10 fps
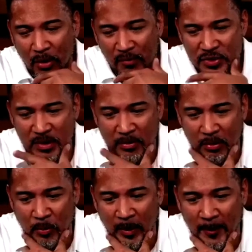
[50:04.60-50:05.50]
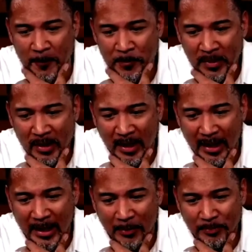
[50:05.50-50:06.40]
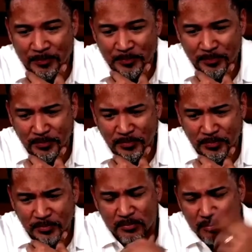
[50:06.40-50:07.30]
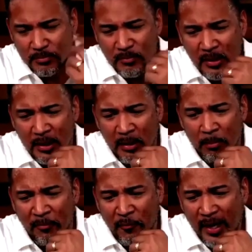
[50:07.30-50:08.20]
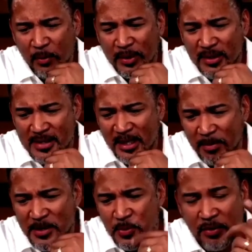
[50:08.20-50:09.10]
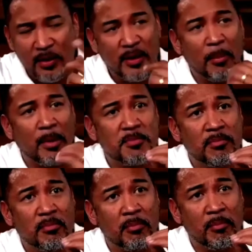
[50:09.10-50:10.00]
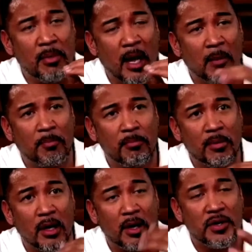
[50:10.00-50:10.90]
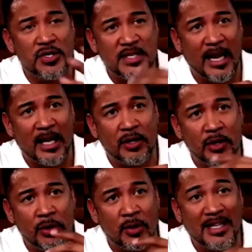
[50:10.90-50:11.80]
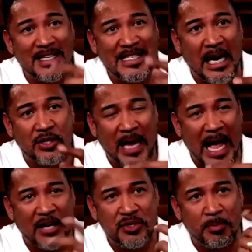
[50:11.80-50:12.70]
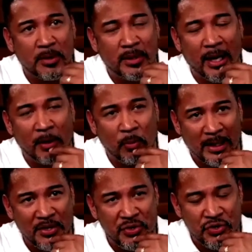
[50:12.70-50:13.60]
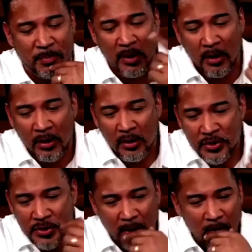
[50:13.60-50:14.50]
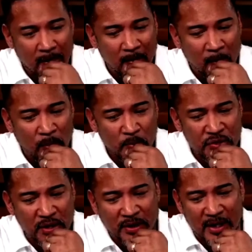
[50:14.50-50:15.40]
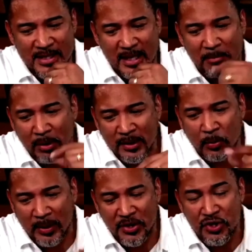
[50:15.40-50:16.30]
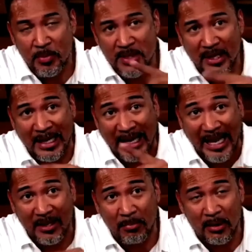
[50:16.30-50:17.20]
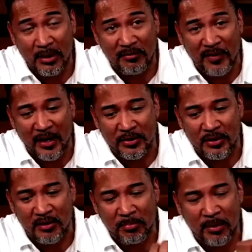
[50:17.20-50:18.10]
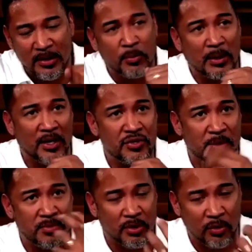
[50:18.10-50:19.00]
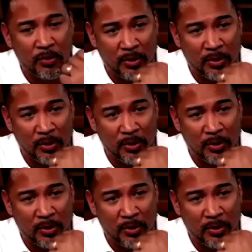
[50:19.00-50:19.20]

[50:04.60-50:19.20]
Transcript: to go over this here real quick. Um, before anyone does any business with you, they must help understand your desire to actually build a relationship. So, uh, what, what's your thoughts on building relationships and the likability factor of building relationships to grow an